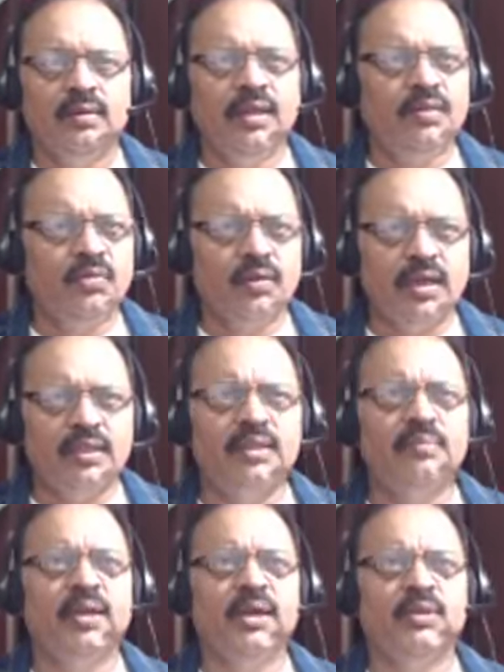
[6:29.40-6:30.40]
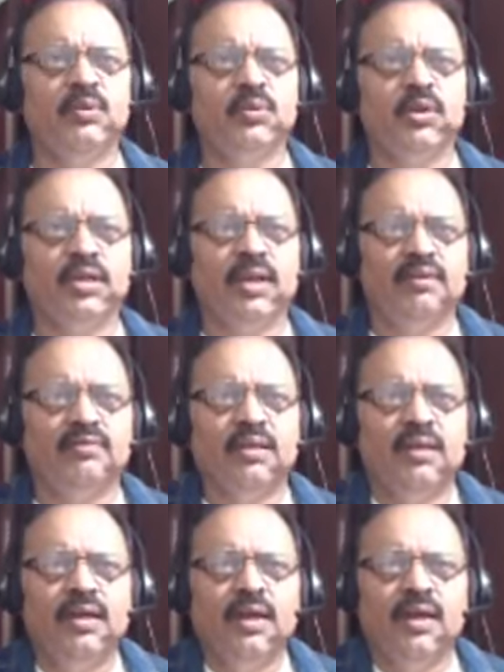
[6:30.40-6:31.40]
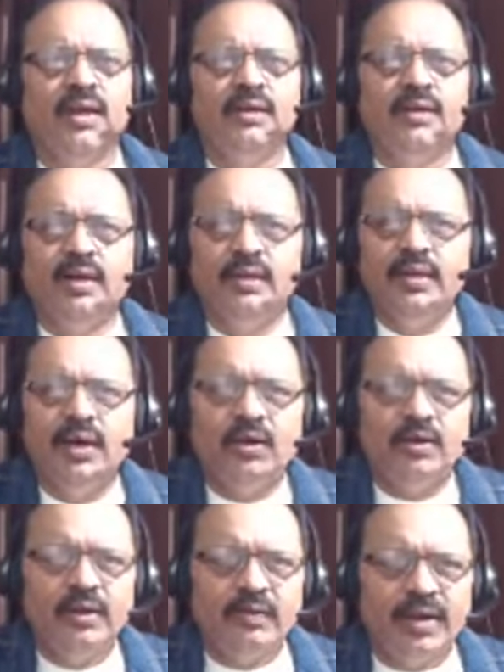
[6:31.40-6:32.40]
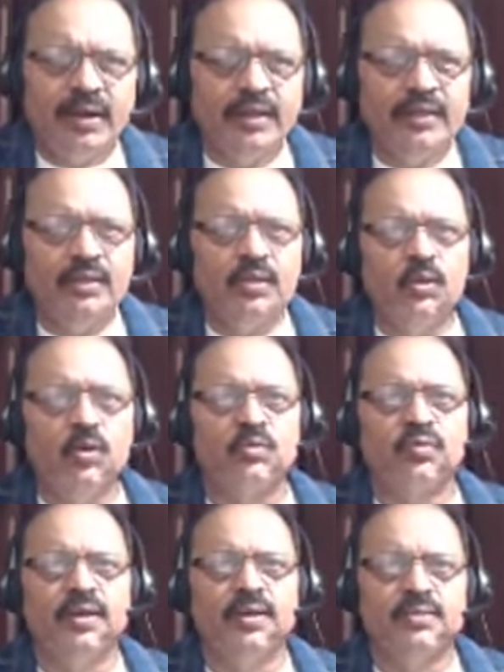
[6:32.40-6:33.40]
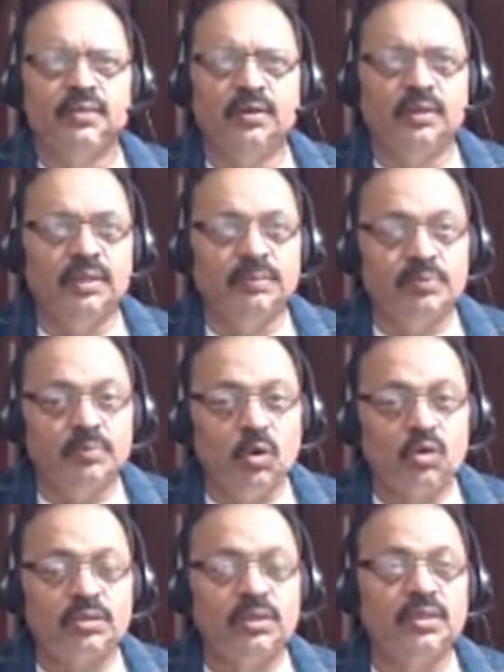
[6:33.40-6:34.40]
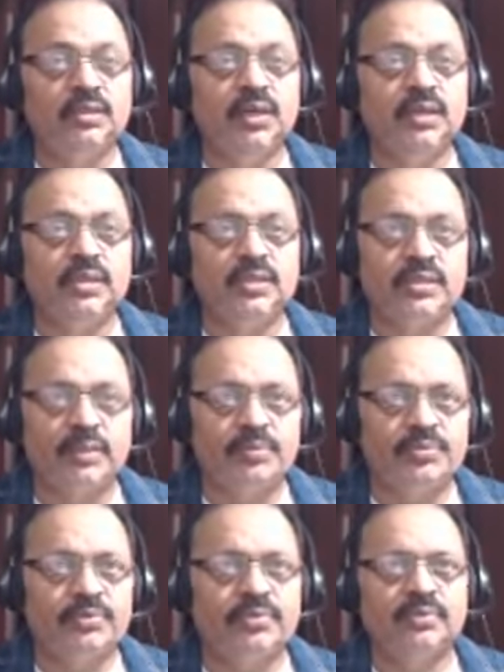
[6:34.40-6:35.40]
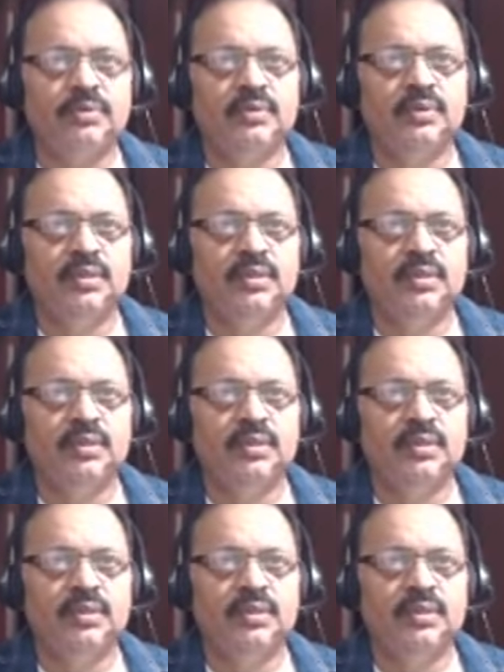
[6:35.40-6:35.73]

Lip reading: Therefore, I think I do not have had or never had any close friends or deep emotional relationships.